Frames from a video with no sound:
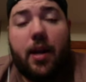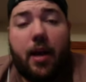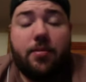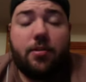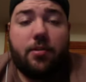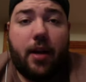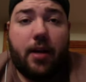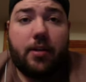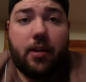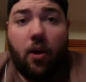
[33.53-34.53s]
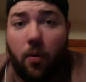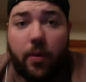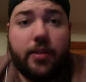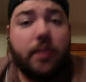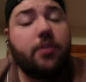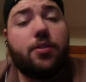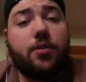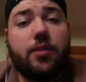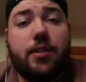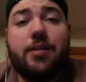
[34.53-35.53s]
An abstract always
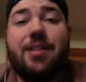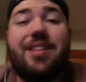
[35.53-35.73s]
introduces